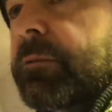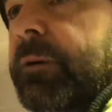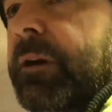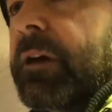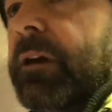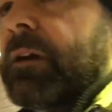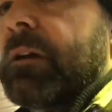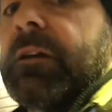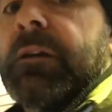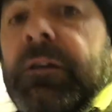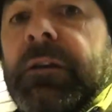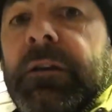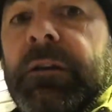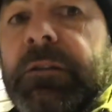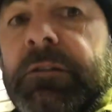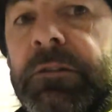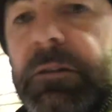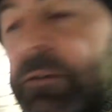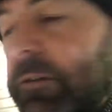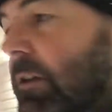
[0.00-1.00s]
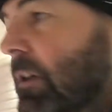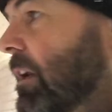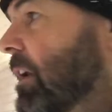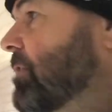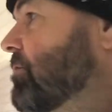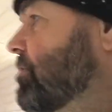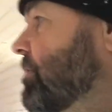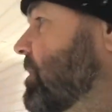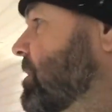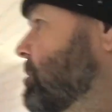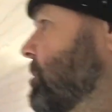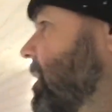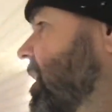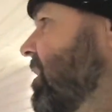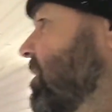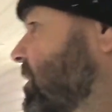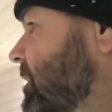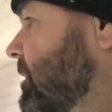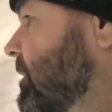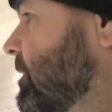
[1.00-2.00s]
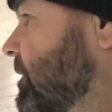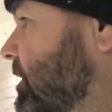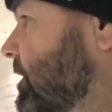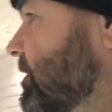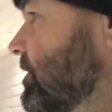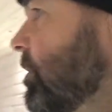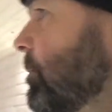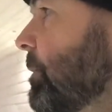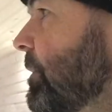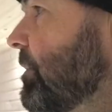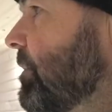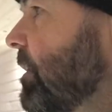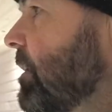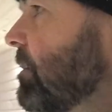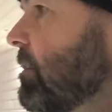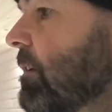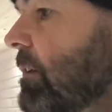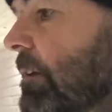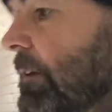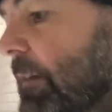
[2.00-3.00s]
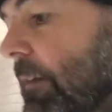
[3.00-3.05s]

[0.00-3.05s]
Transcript: about doing the electrics, but it's no big deal.